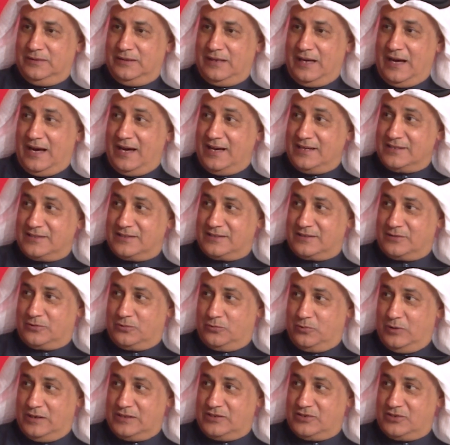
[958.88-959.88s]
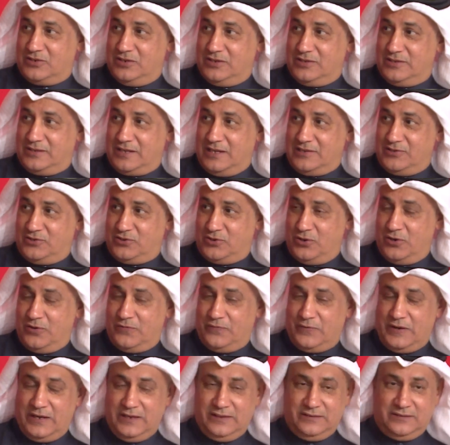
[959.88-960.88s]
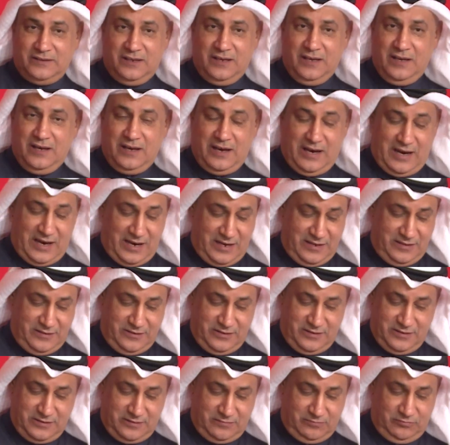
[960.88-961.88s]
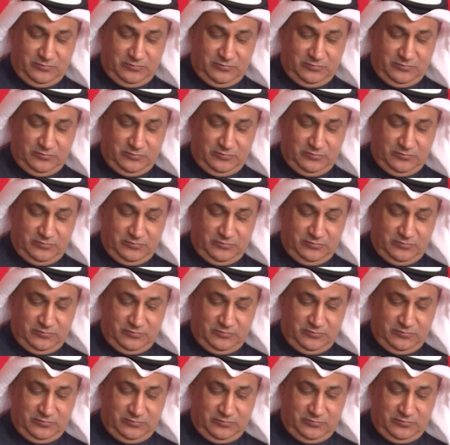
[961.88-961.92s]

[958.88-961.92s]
asked questions and surveyed, either